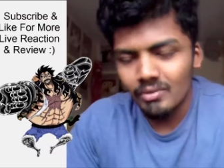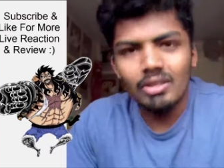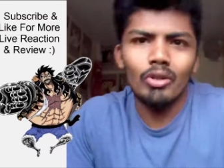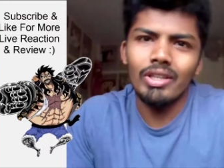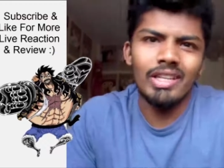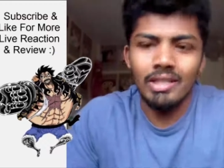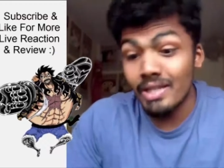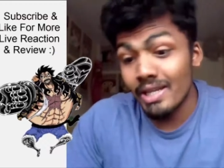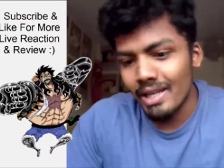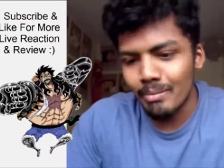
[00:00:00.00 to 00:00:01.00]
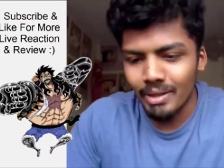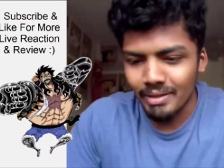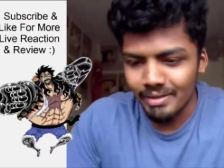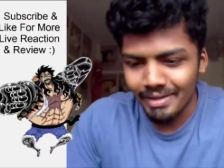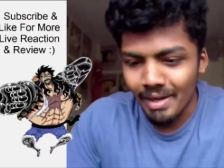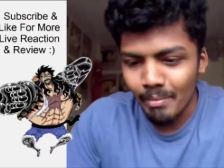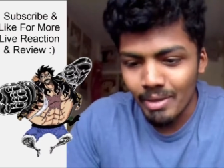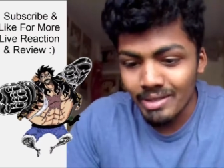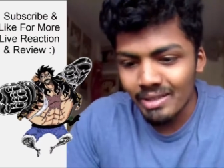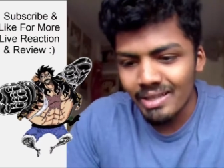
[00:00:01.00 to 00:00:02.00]
no, they didn't say that, but yeah,
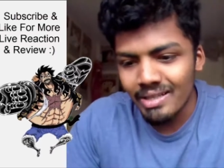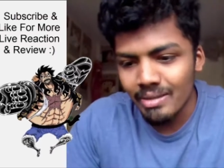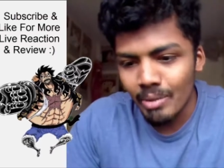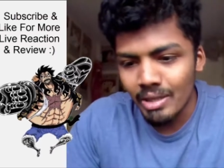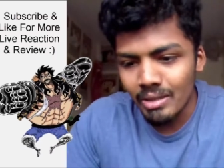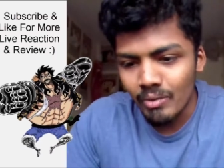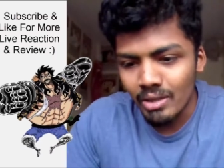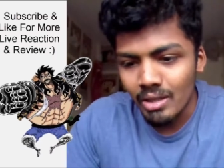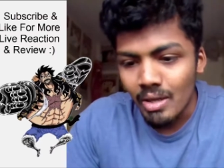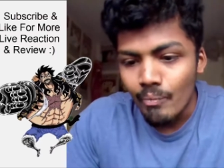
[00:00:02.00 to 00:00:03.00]
basically that's the main event.